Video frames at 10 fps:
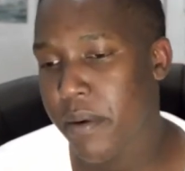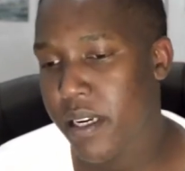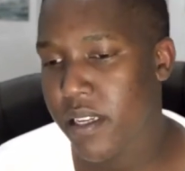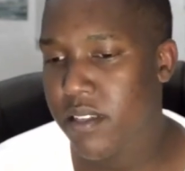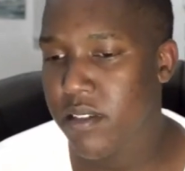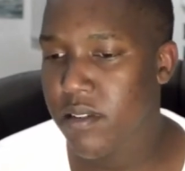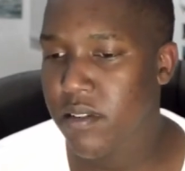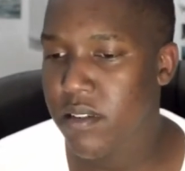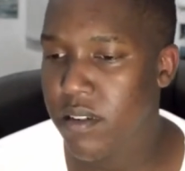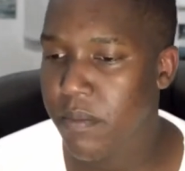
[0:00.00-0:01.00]
But it's
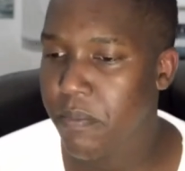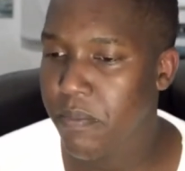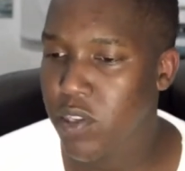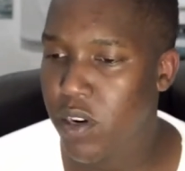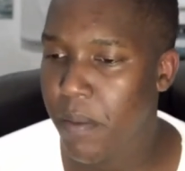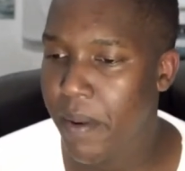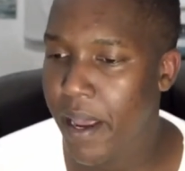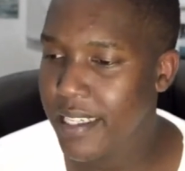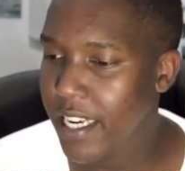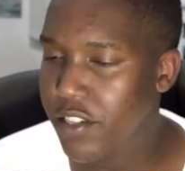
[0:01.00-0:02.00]
still not
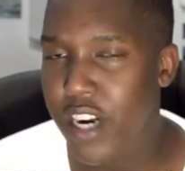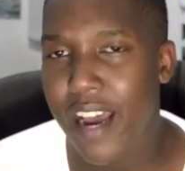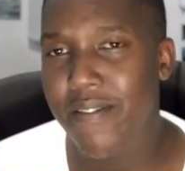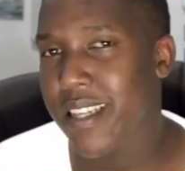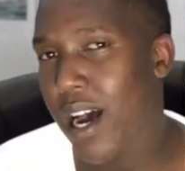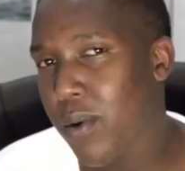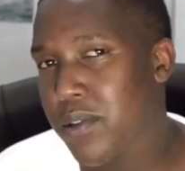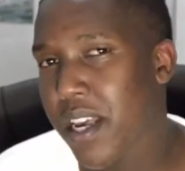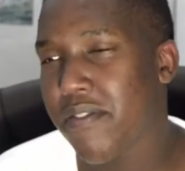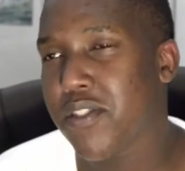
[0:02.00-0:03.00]
bad. Taxi drivers now
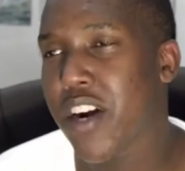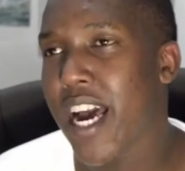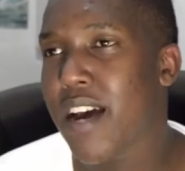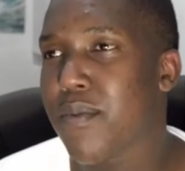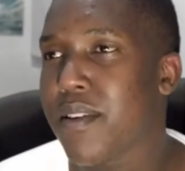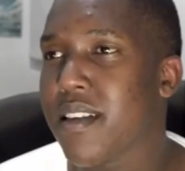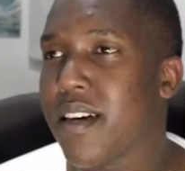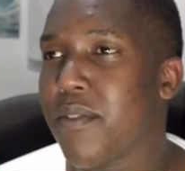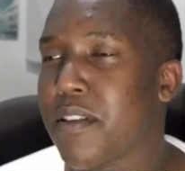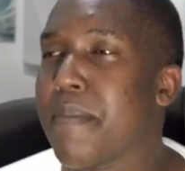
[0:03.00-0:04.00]
also have to drive
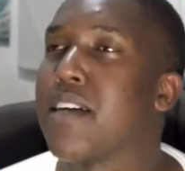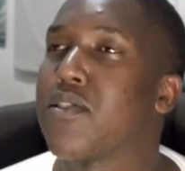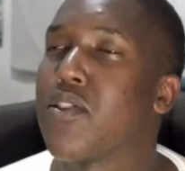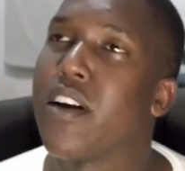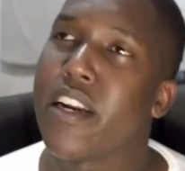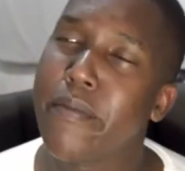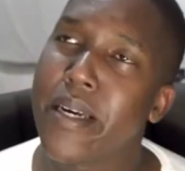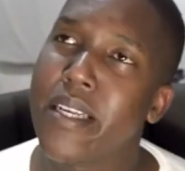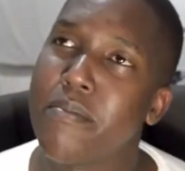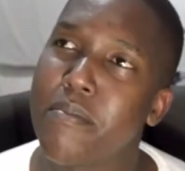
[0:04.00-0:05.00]
with mask on,
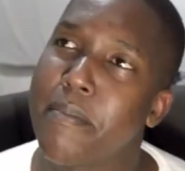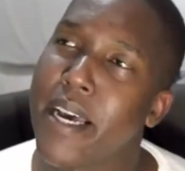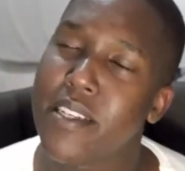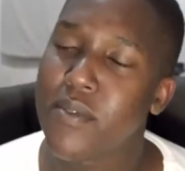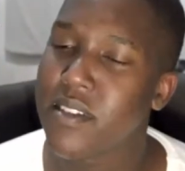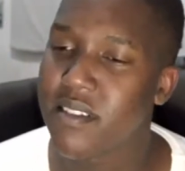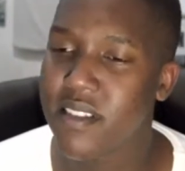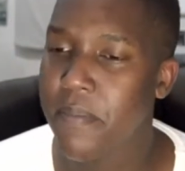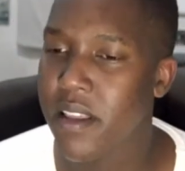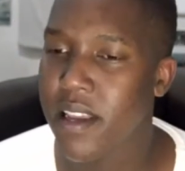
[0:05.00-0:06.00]
everybody mask, which is
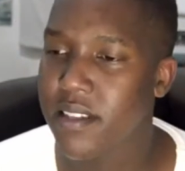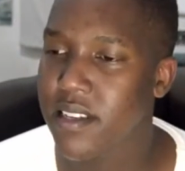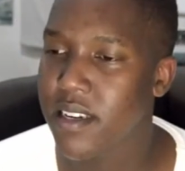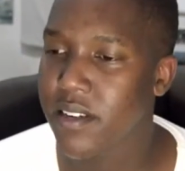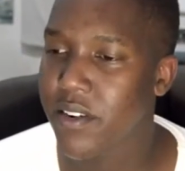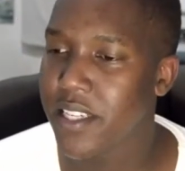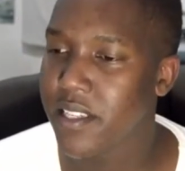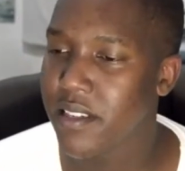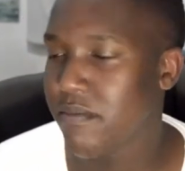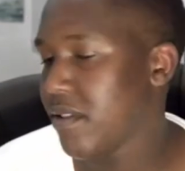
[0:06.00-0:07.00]
something that's
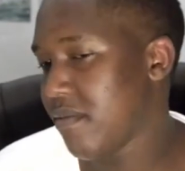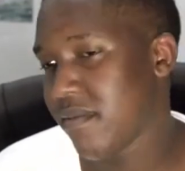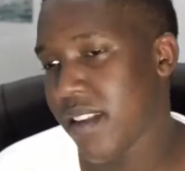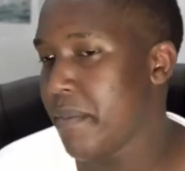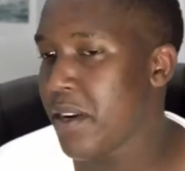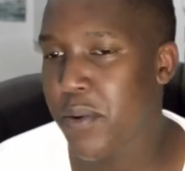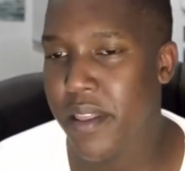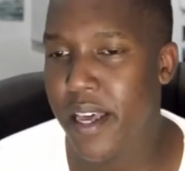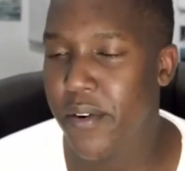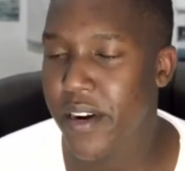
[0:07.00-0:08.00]
crazy. Well, they've been doing
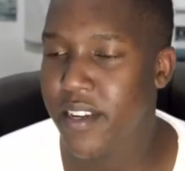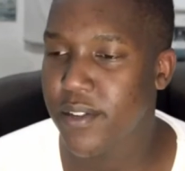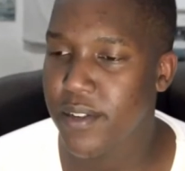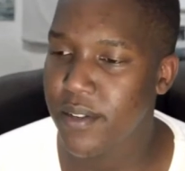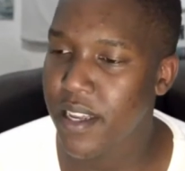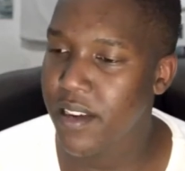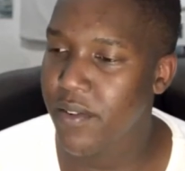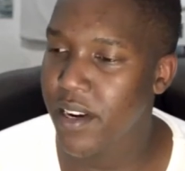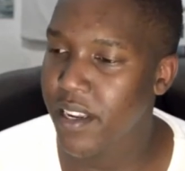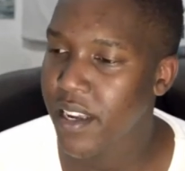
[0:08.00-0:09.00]
that already, so nothing
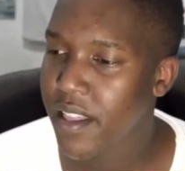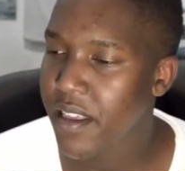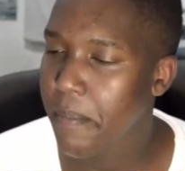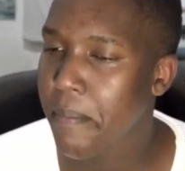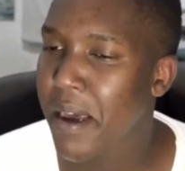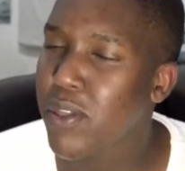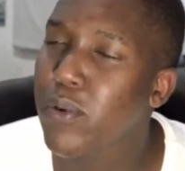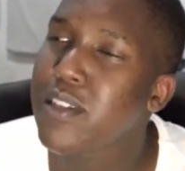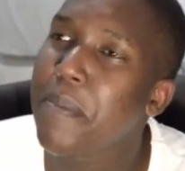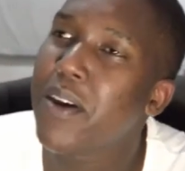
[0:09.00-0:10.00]
really thing. But my
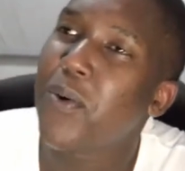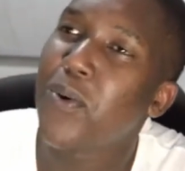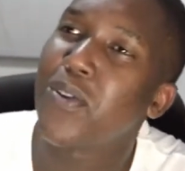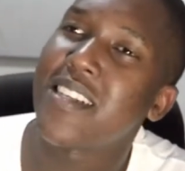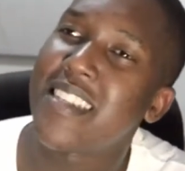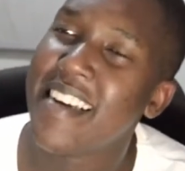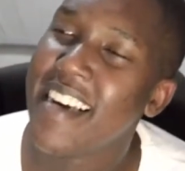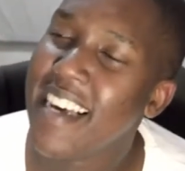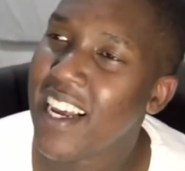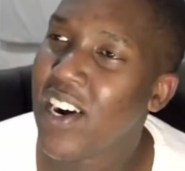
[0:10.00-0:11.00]
thoughts about all this
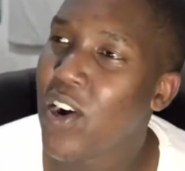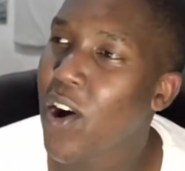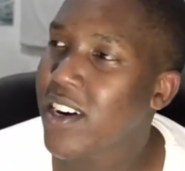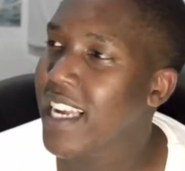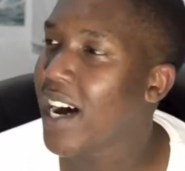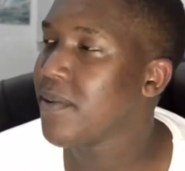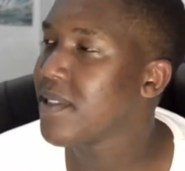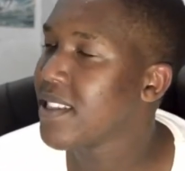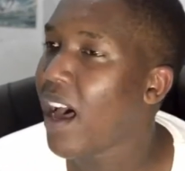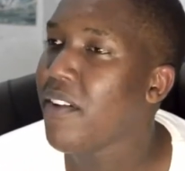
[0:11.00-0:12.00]
lockdown
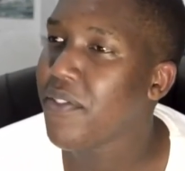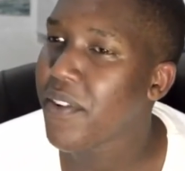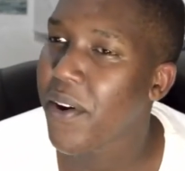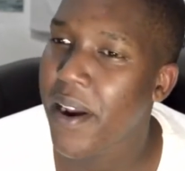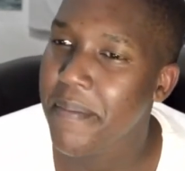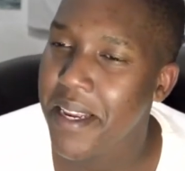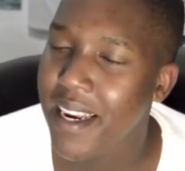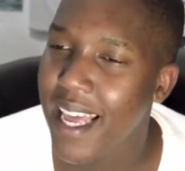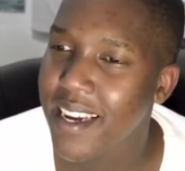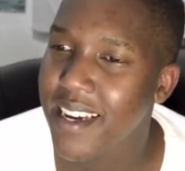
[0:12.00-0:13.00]
stuff, you know what I
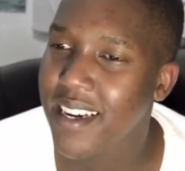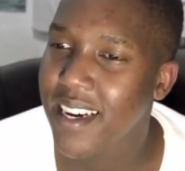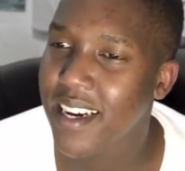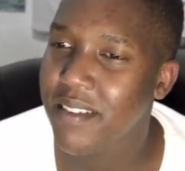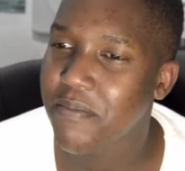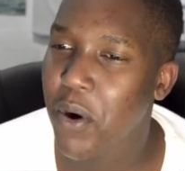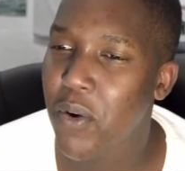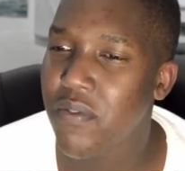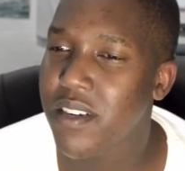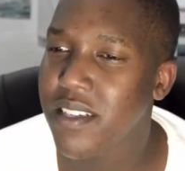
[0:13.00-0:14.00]
mean? Like,
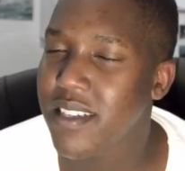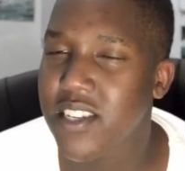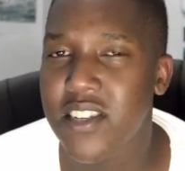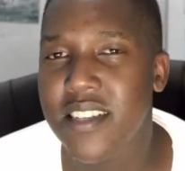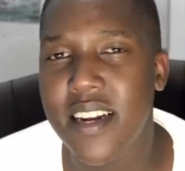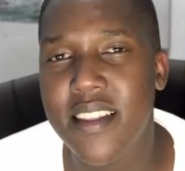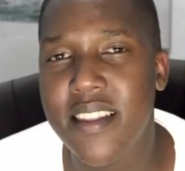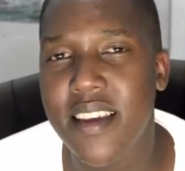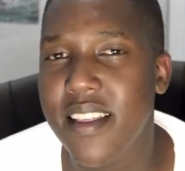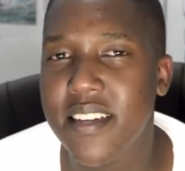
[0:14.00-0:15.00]
COVID is such a sudden
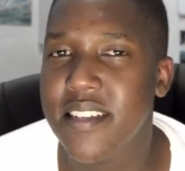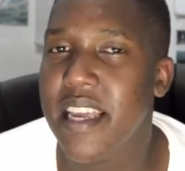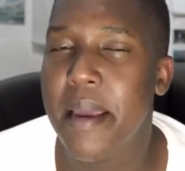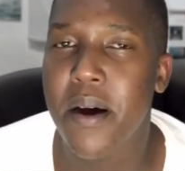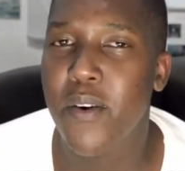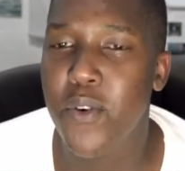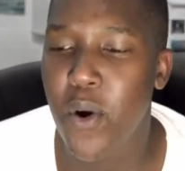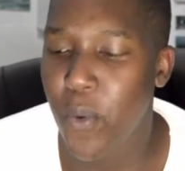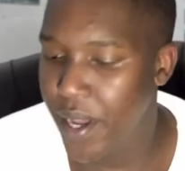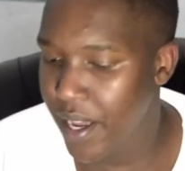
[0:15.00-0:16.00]
thing that just came out of
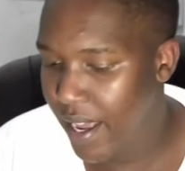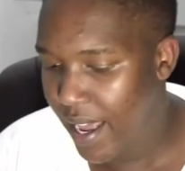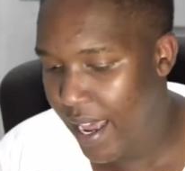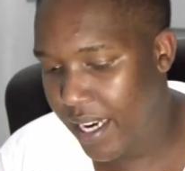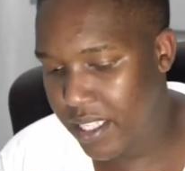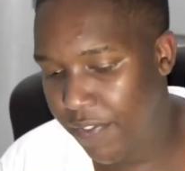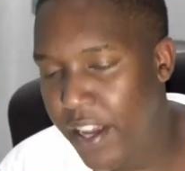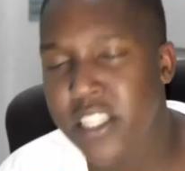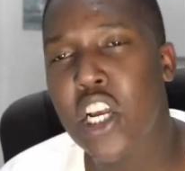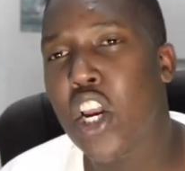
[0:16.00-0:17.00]
nowhere and it's
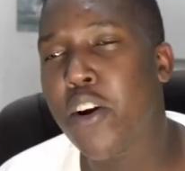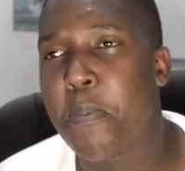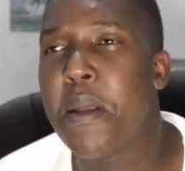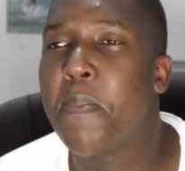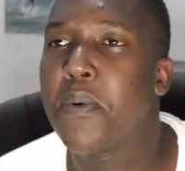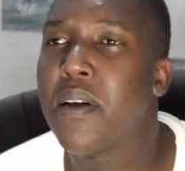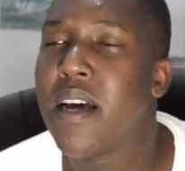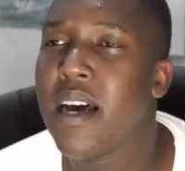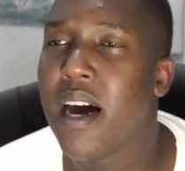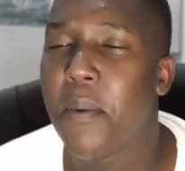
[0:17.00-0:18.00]
affecting a lot of people.
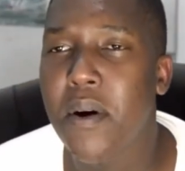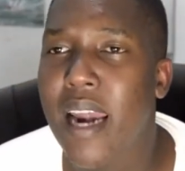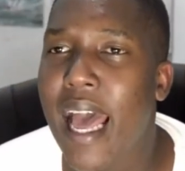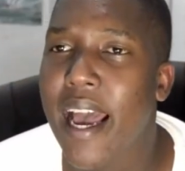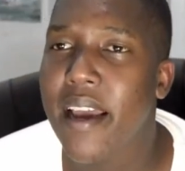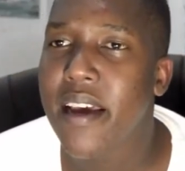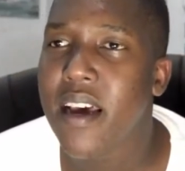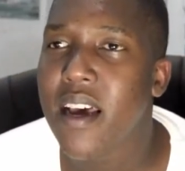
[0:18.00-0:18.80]
I won't lie.